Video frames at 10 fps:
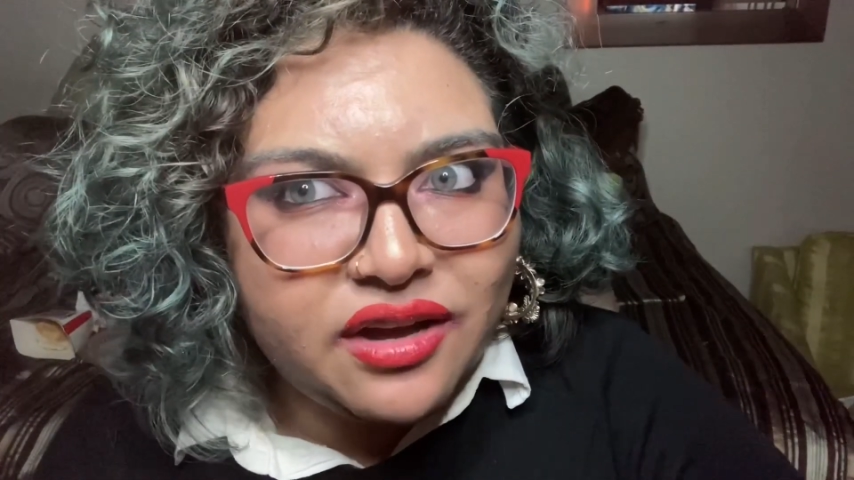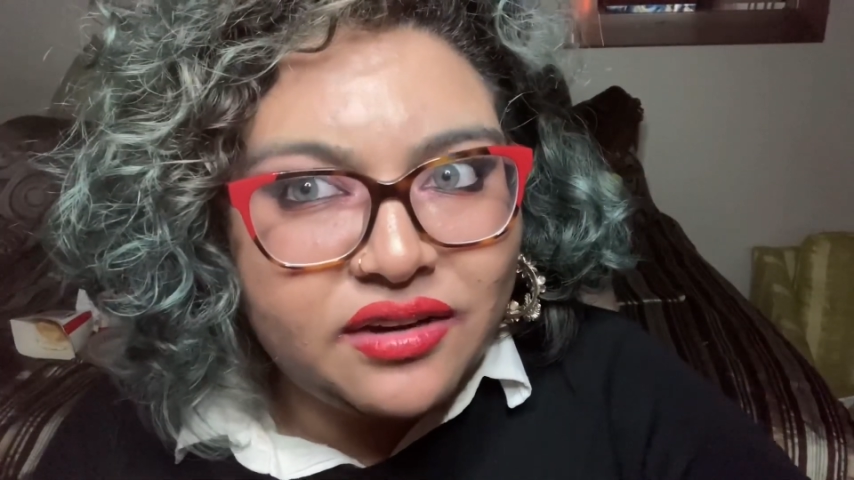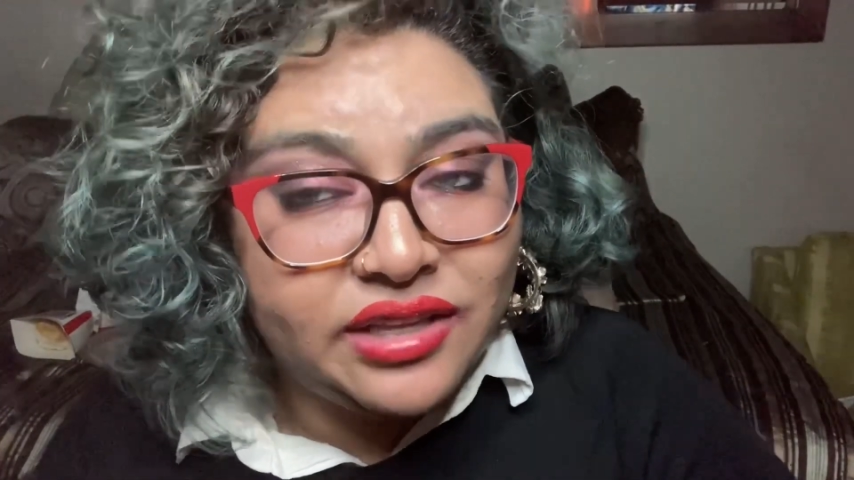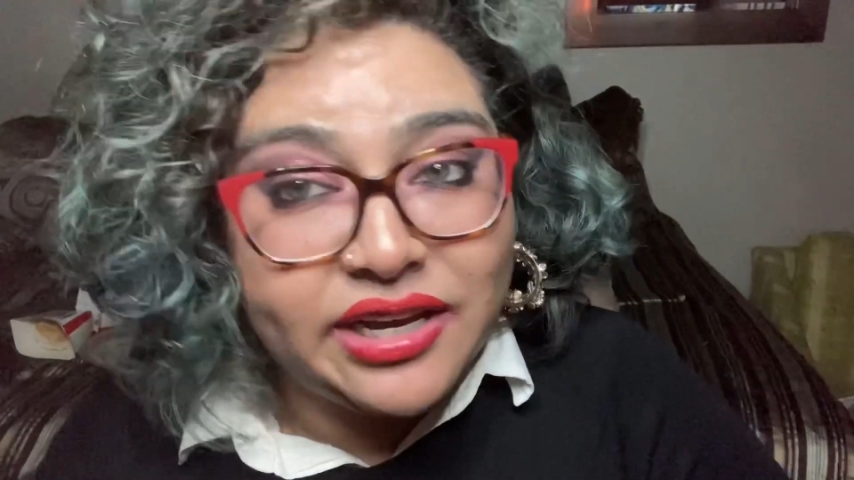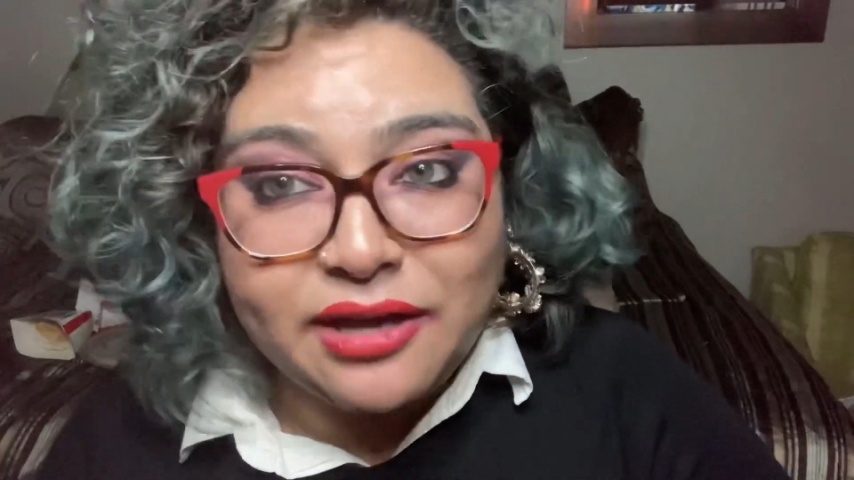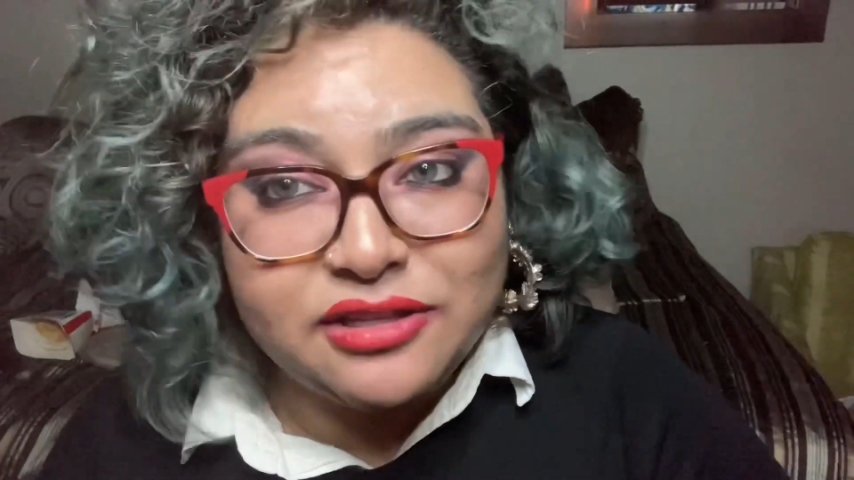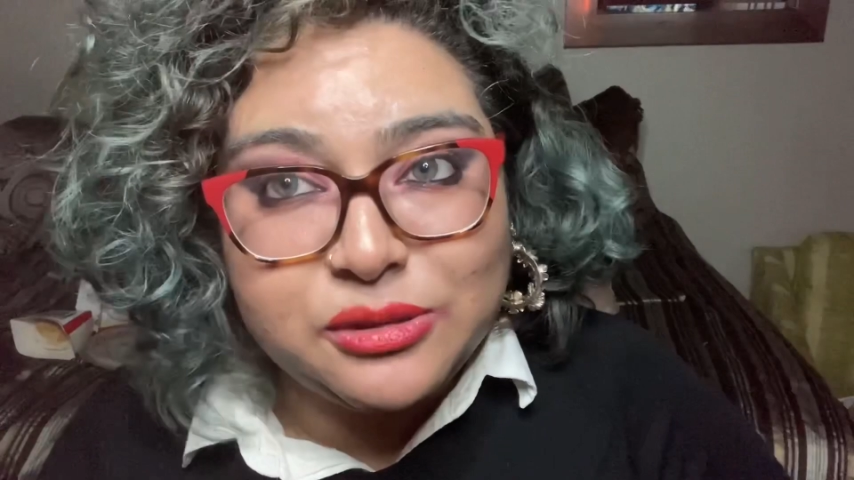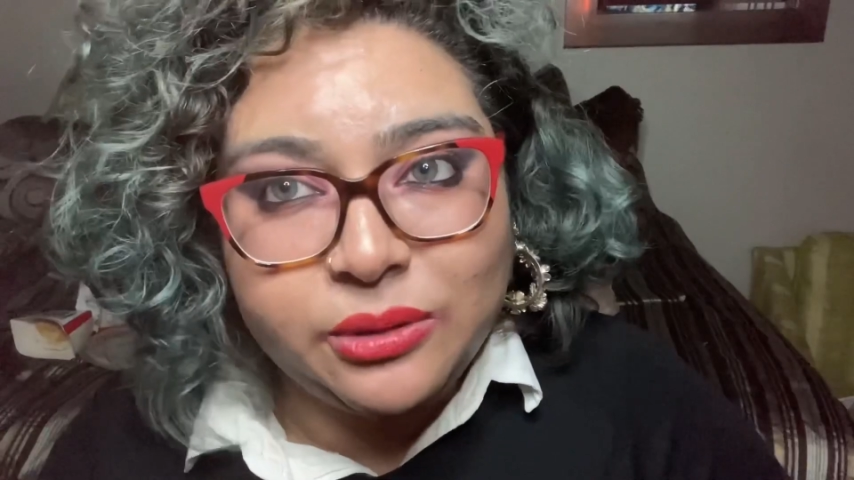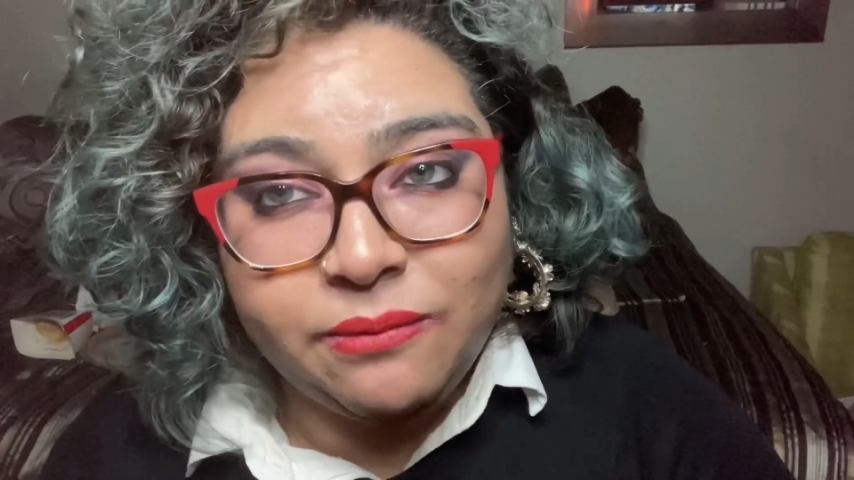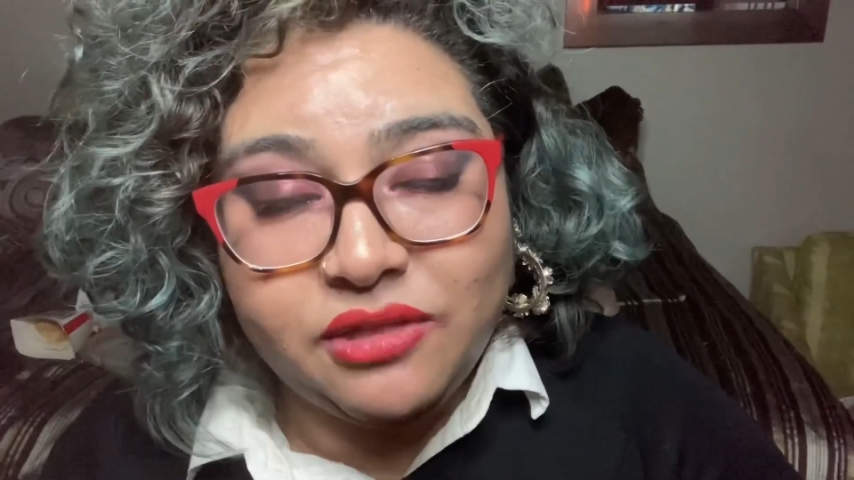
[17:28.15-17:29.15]
Like at this point,
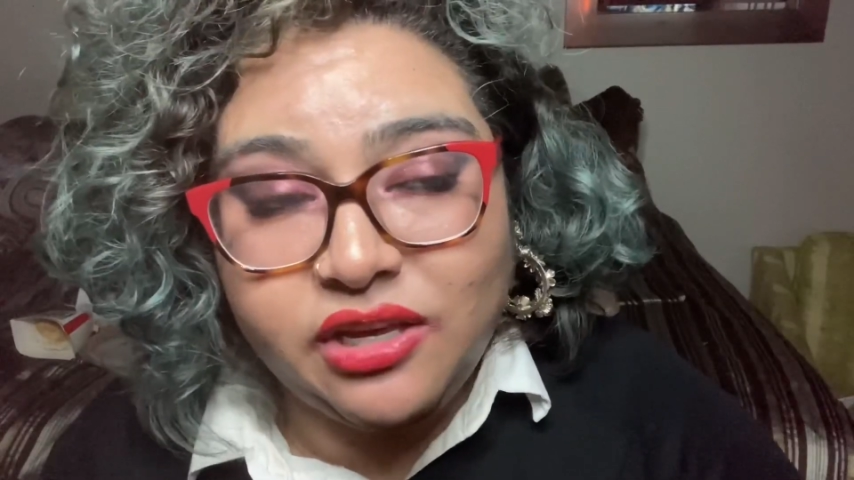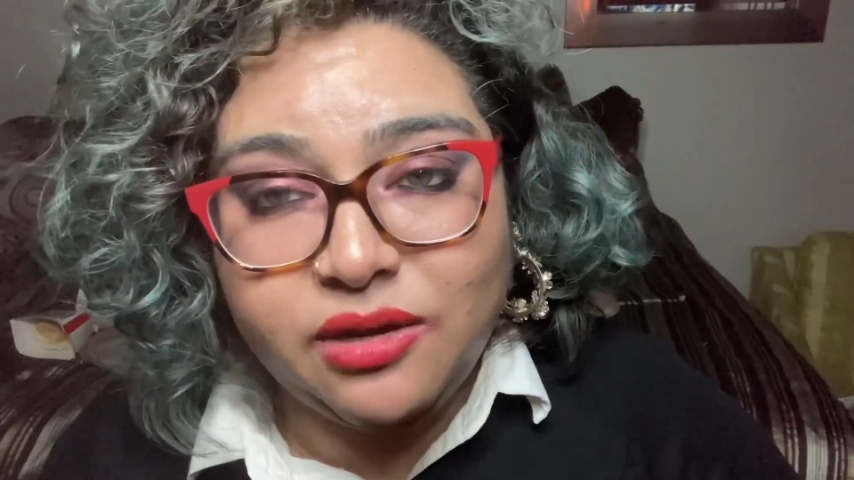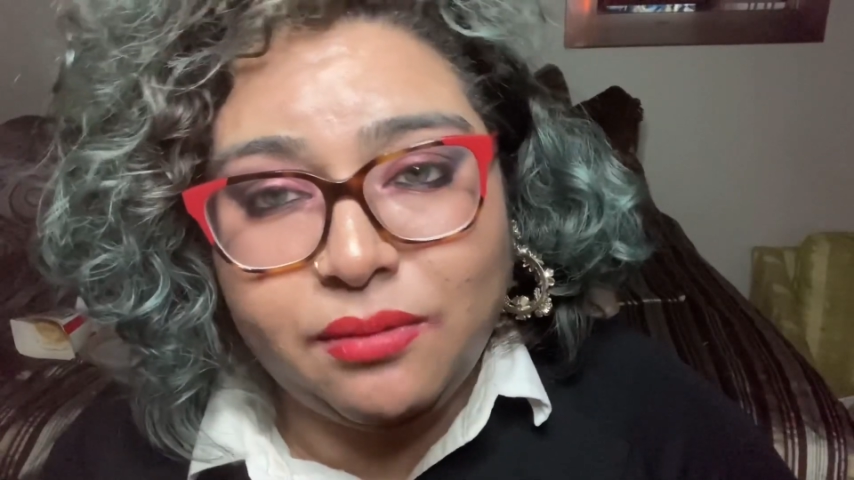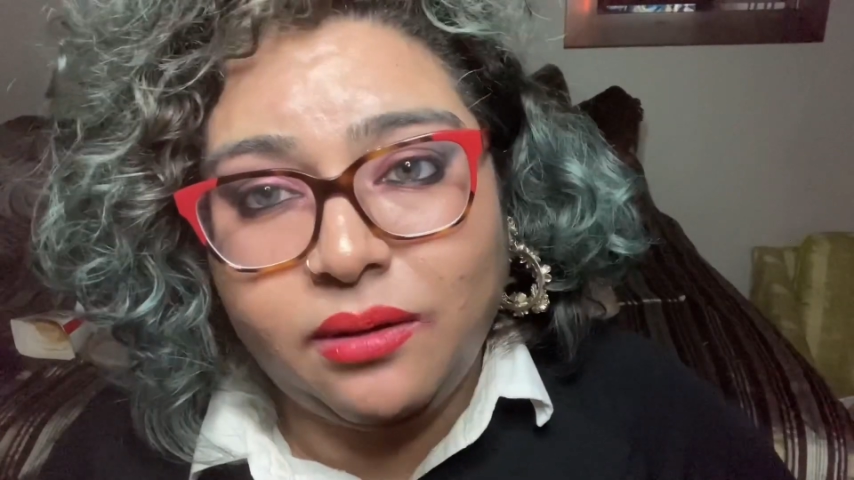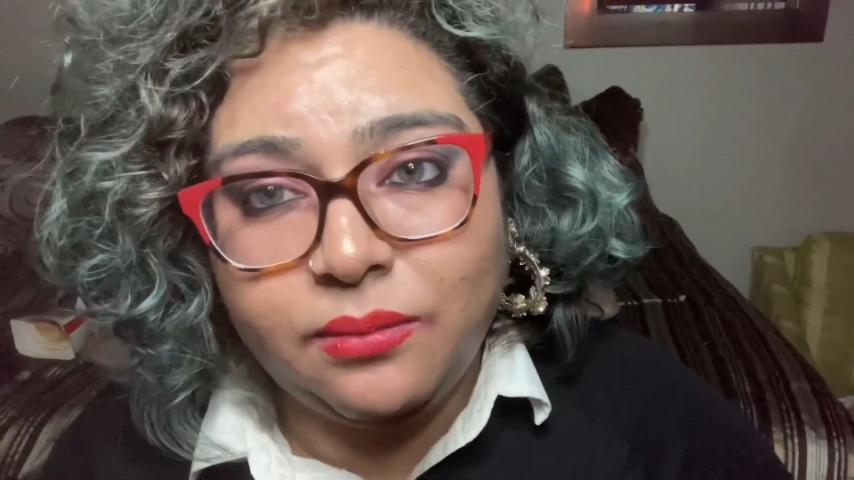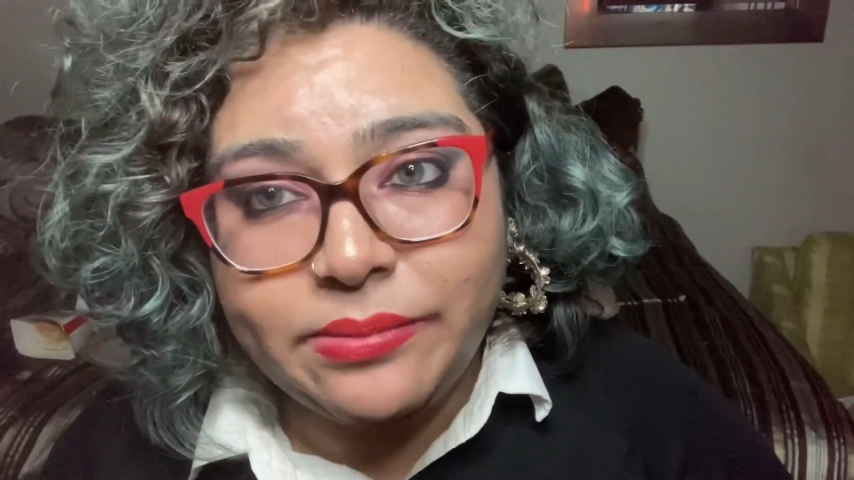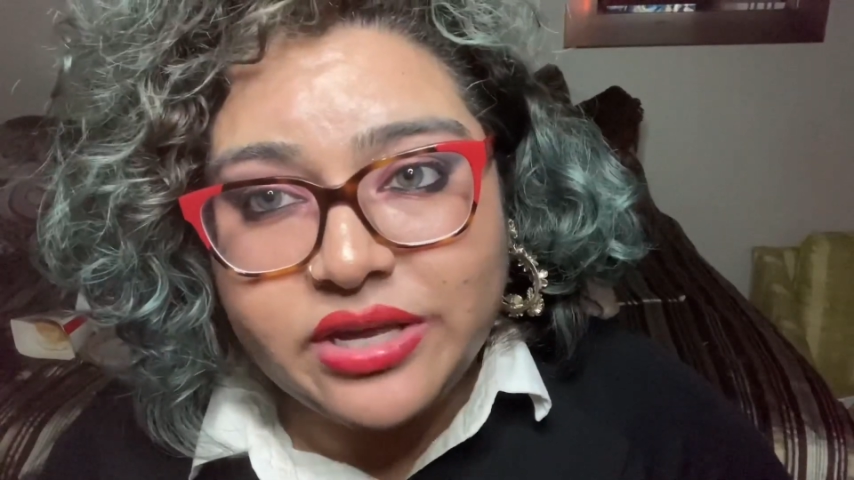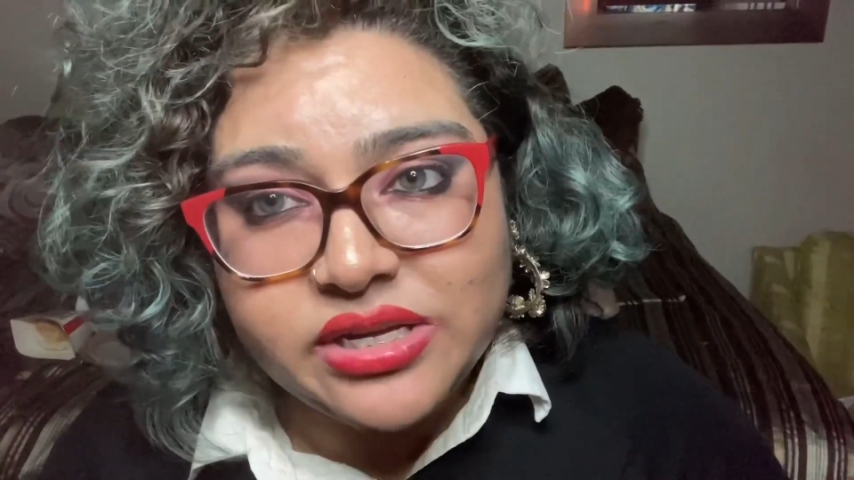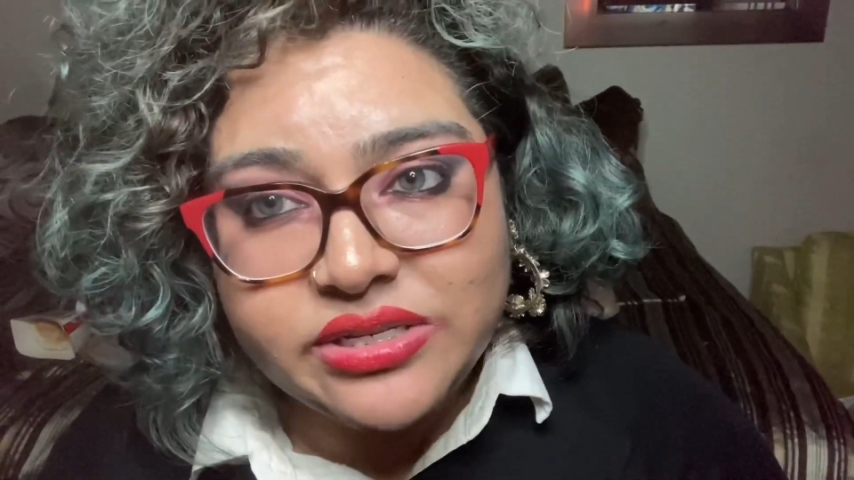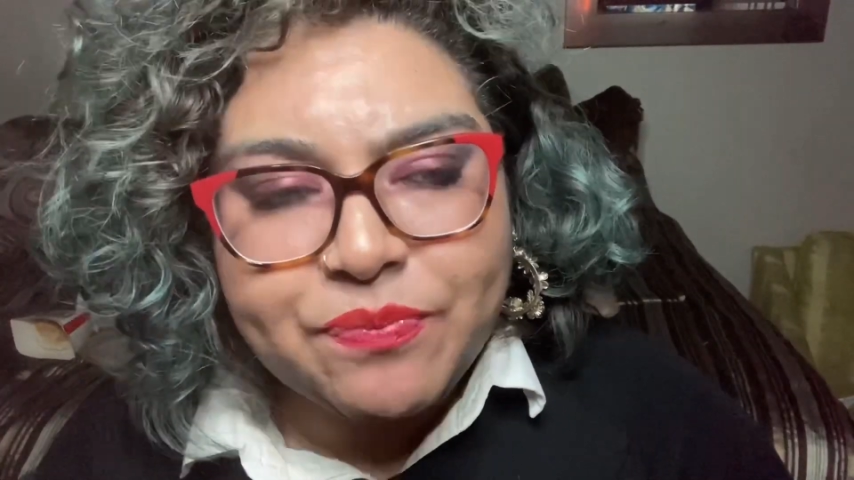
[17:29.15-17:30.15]
I'm thinking it probably is.